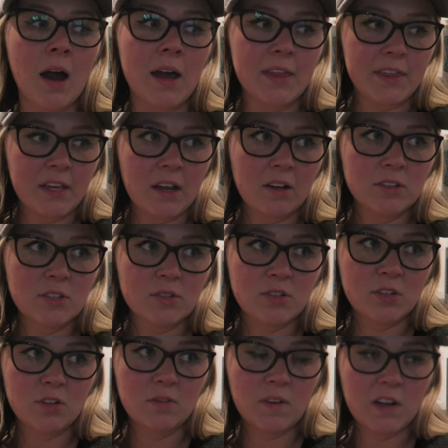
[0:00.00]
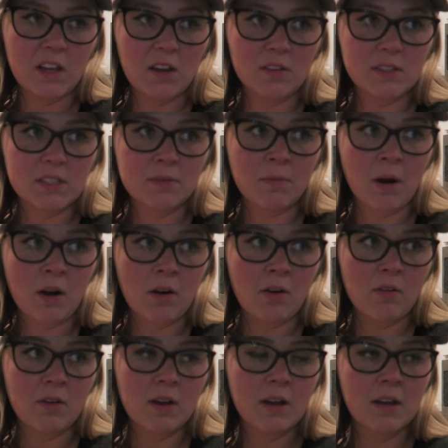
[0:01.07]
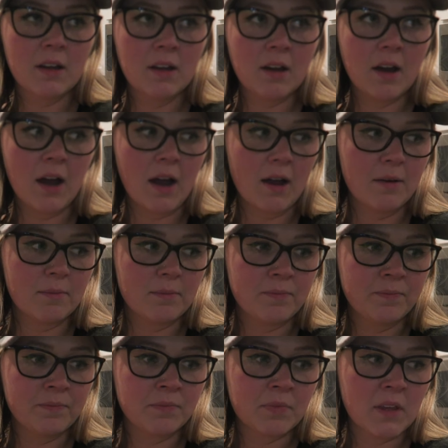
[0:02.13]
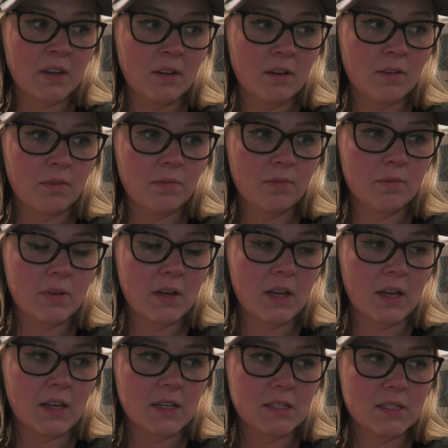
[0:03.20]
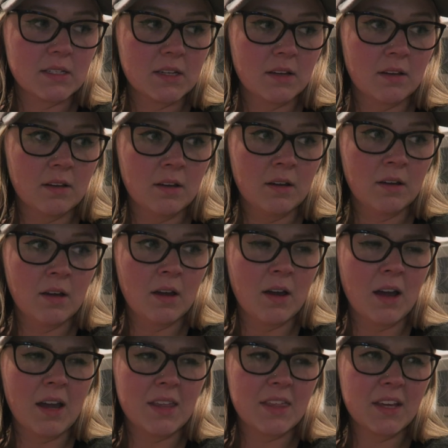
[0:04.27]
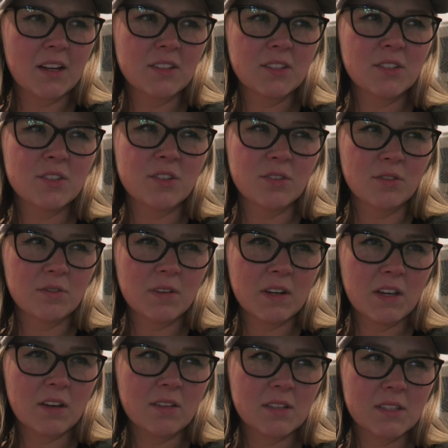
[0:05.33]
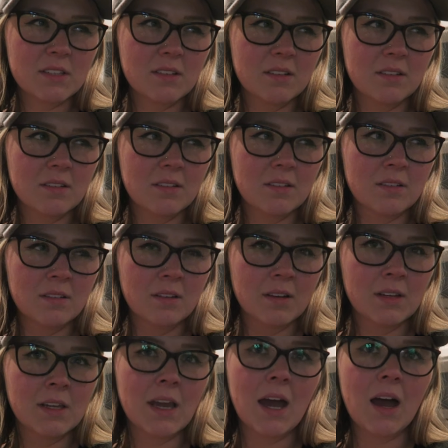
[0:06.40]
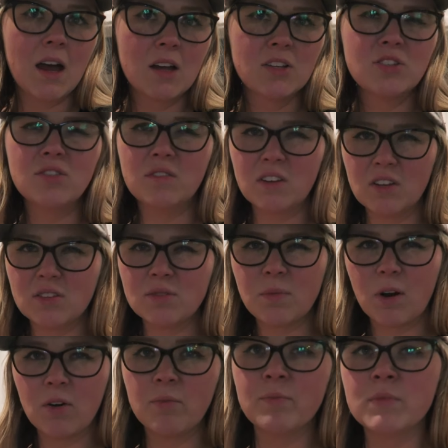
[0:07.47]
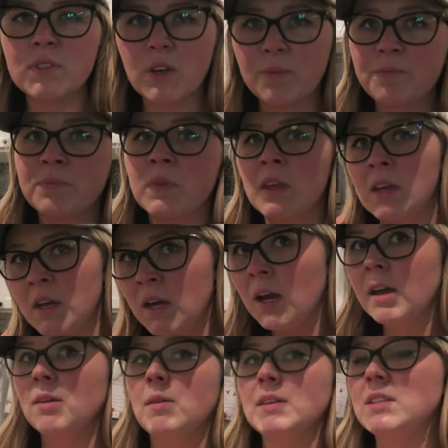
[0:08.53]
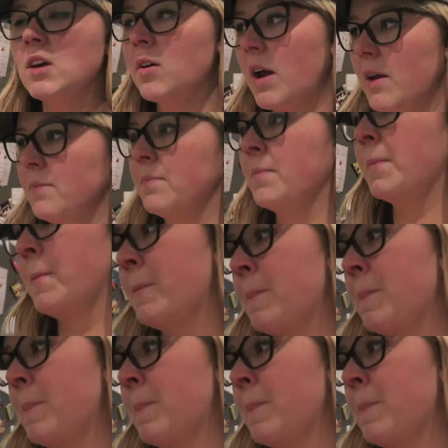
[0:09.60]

I think I'll do two videos tomorrow. Um, and I think I'll do two videos. Yeah, two videos tomorrow. So anyways, okay.